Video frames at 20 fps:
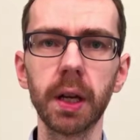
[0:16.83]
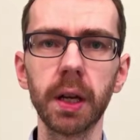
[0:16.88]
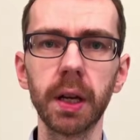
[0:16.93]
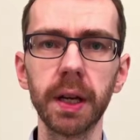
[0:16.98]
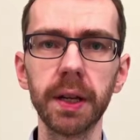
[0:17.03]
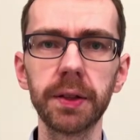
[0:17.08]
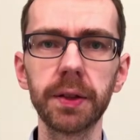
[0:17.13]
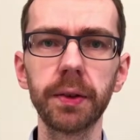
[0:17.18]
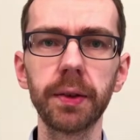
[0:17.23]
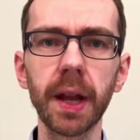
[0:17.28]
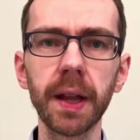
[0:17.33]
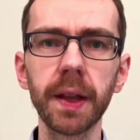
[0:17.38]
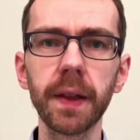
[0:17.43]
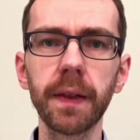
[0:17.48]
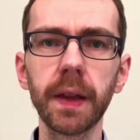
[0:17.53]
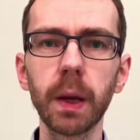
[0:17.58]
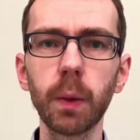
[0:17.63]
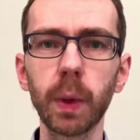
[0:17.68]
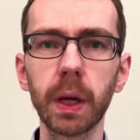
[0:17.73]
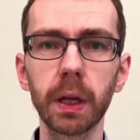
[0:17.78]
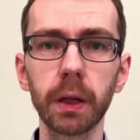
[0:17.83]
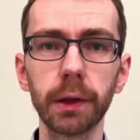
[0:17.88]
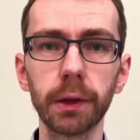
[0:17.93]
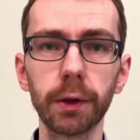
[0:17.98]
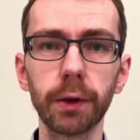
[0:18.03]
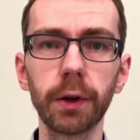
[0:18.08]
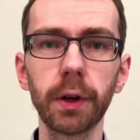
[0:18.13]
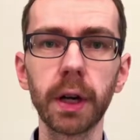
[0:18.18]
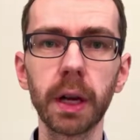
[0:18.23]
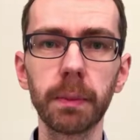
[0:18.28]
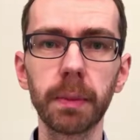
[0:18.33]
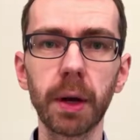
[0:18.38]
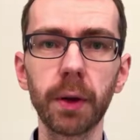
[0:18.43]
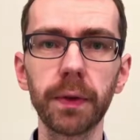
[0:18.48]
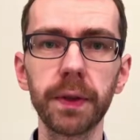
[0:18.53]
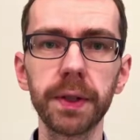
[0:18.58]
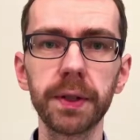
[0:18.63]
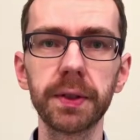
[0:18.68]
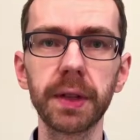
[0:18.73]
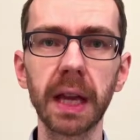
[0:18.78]
is there anything we can learn about
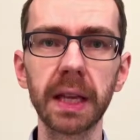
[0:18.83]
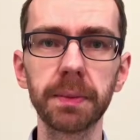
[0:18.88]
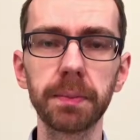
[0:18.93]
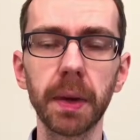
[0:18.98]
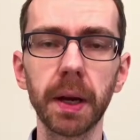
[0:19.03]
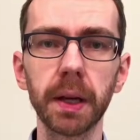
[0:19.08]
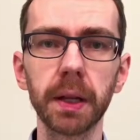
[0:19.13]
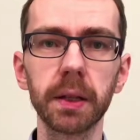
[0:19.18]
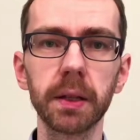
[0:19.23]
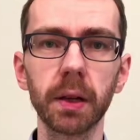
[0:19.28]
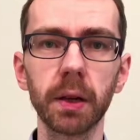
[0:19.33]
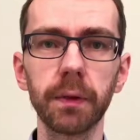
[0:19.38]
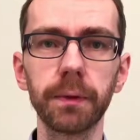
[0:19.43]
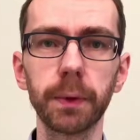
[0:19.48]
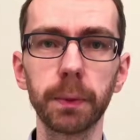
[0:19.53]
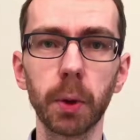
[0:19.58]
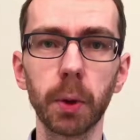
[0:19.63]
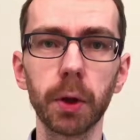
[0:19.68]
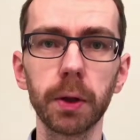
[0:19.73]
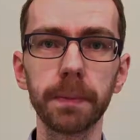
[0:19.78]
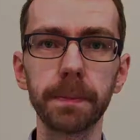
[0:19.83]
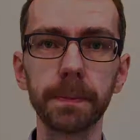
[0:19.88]
this aspect of football?